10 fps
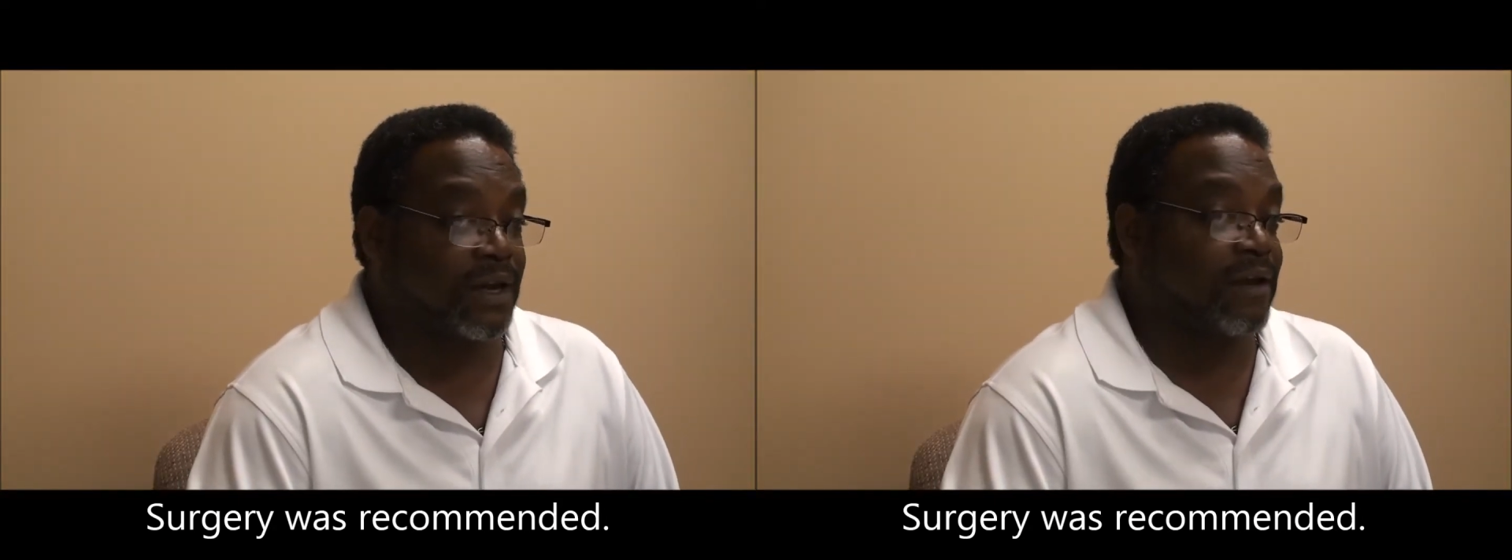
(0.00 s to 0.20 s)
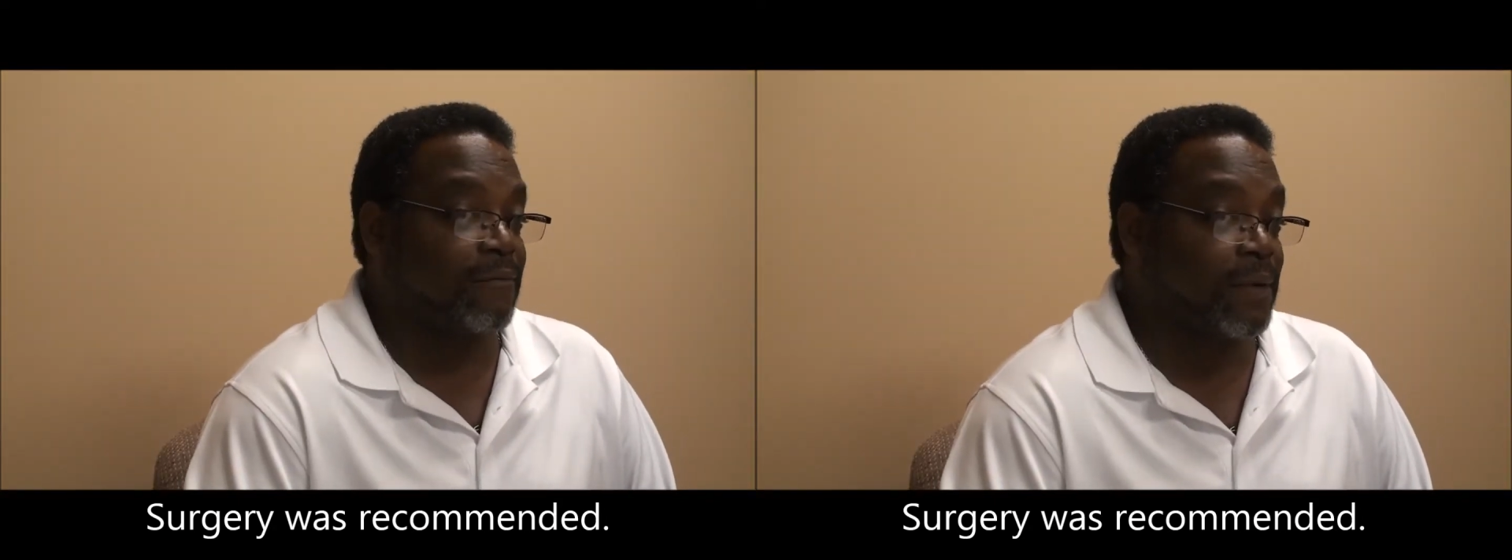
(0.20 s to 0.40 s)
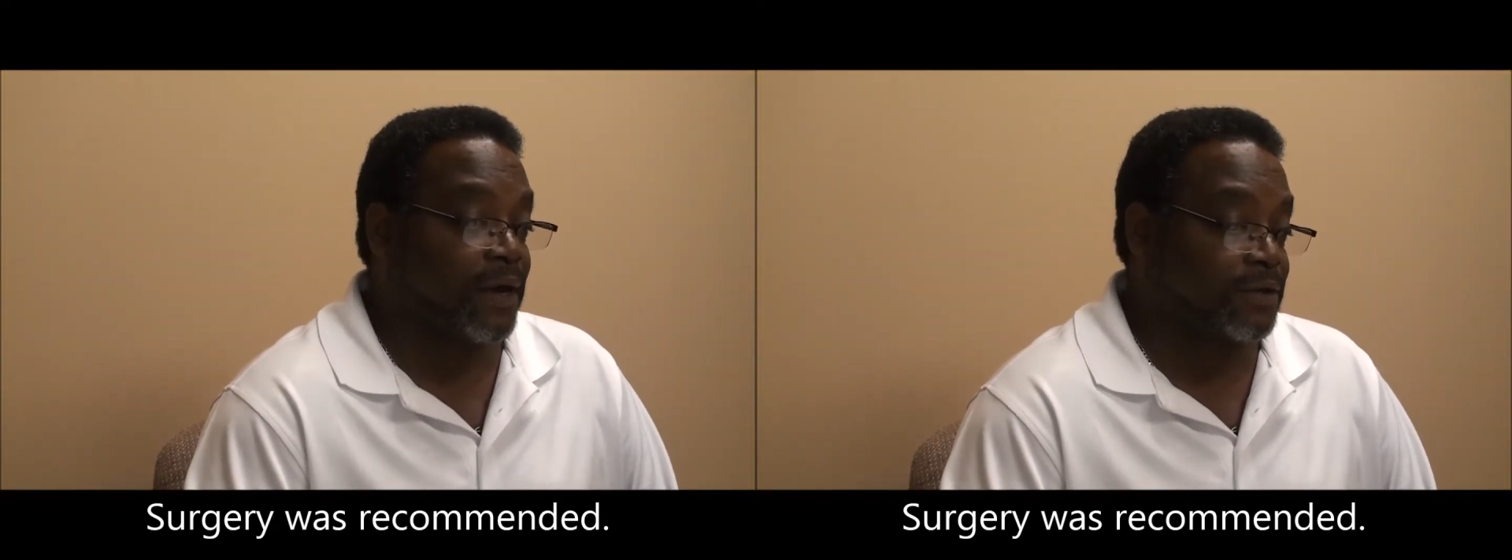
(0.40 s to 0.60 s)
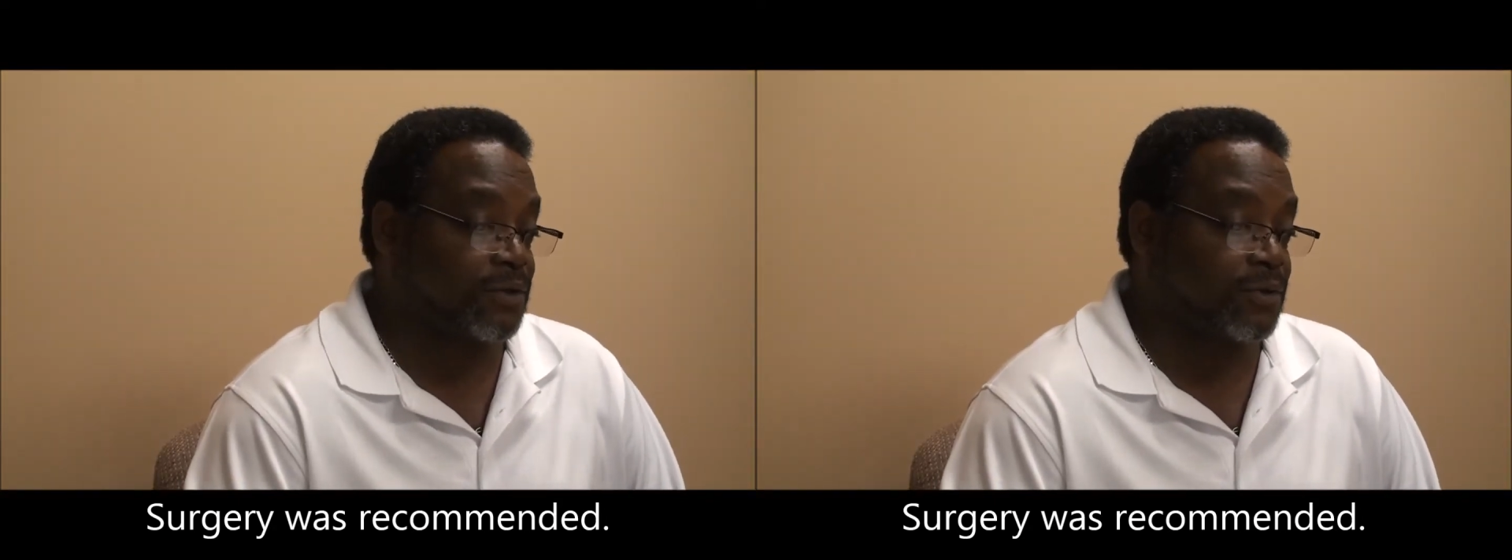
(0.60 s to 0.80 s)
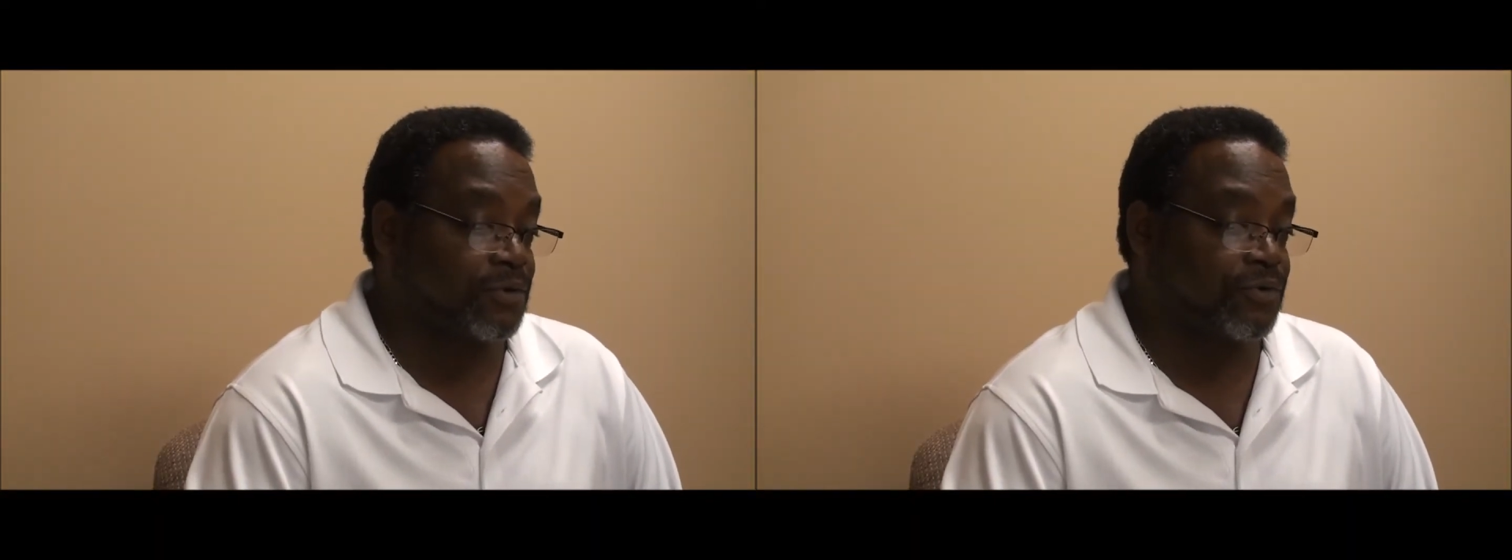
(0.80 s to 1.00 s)
have back
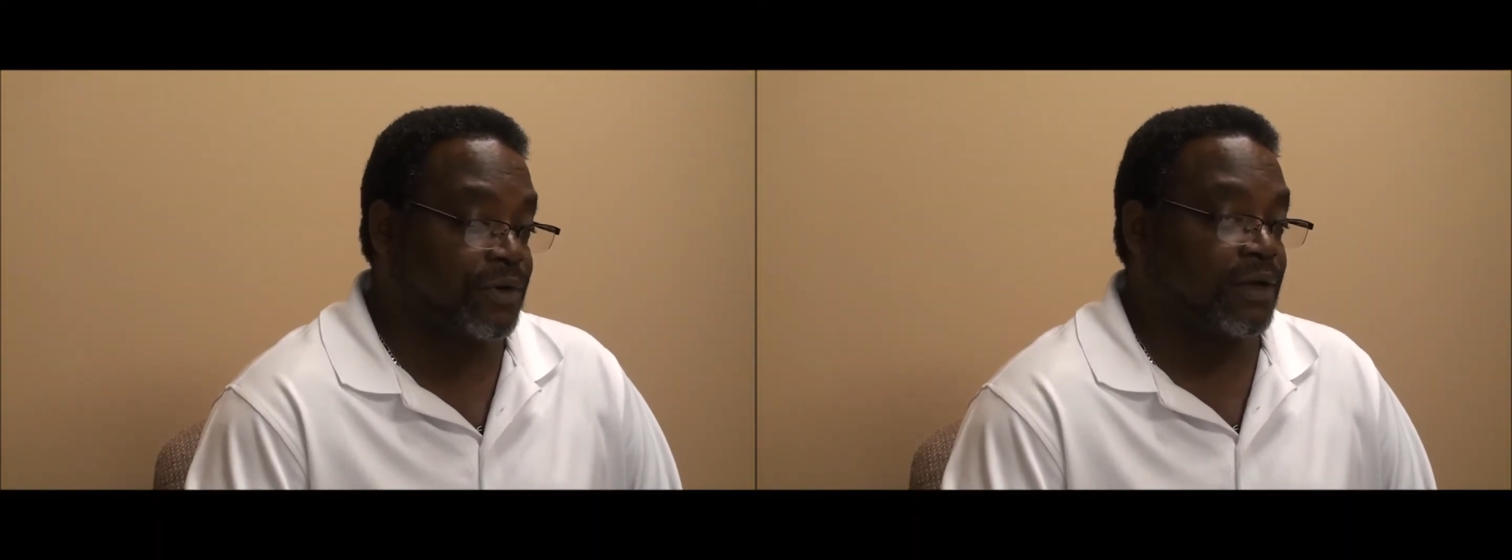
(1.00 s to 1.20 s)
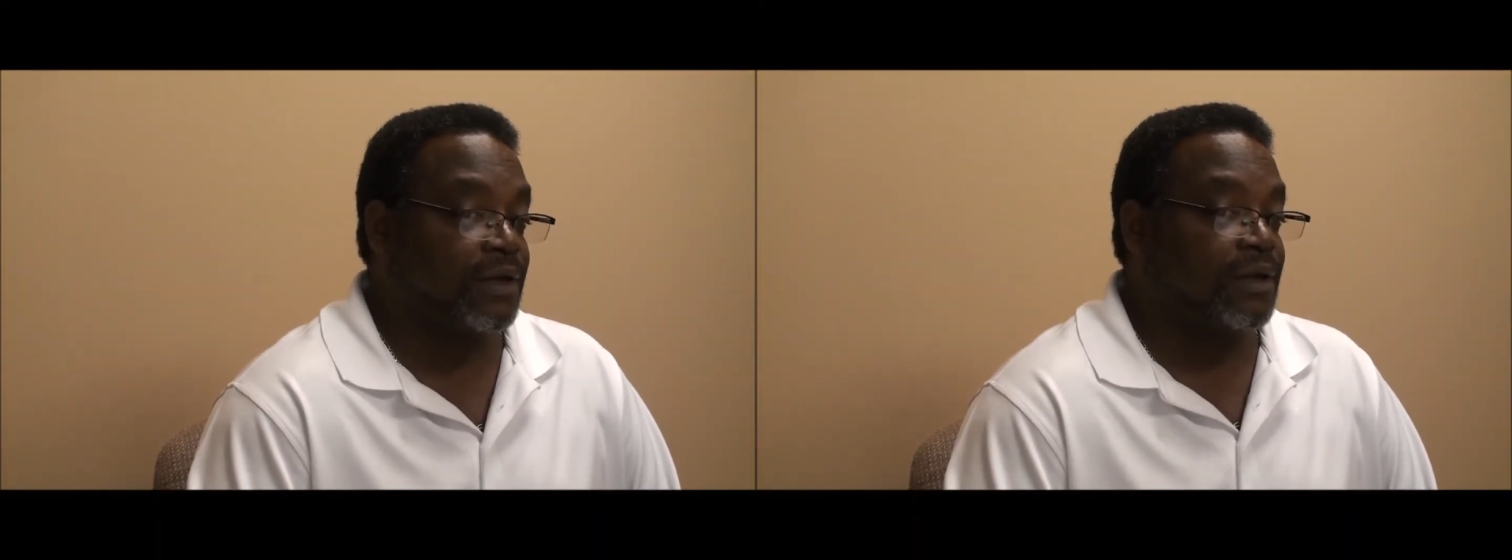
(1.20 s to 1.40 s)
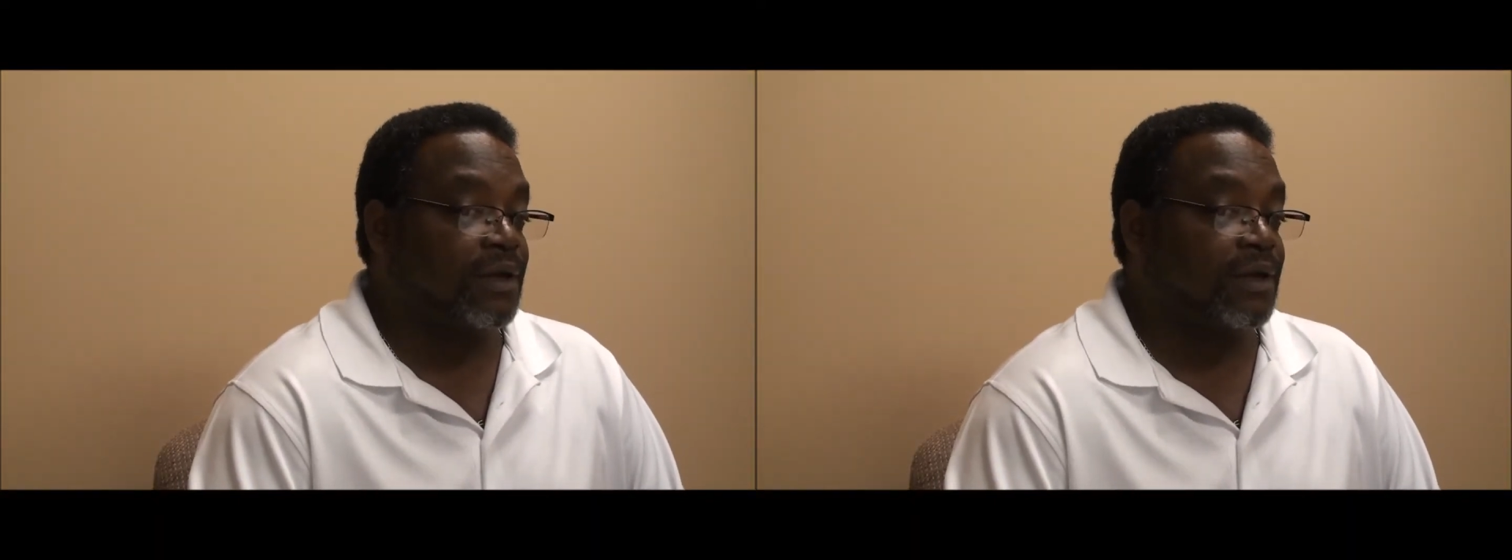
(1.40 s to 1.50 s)
surgery